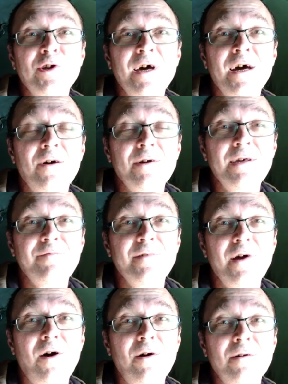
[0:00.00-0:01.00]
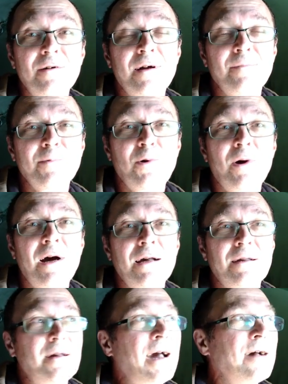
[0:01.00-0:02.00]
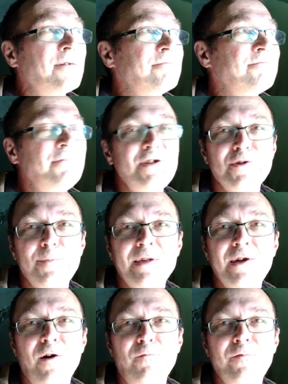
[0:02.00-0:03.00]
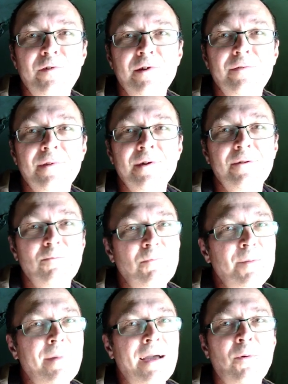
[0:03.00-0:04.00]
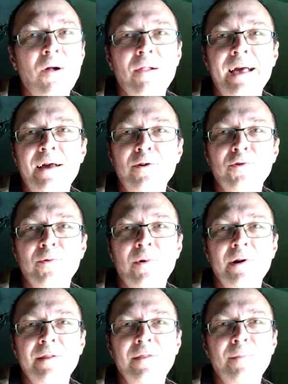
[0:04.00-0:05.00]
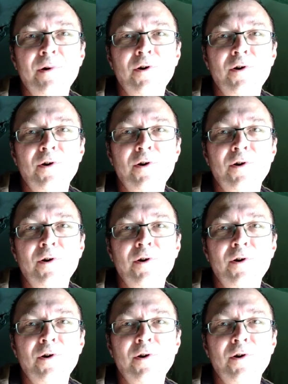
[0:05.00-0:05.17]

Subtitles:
If not, I'm quite reasonably confident that we may well get another one in the morning.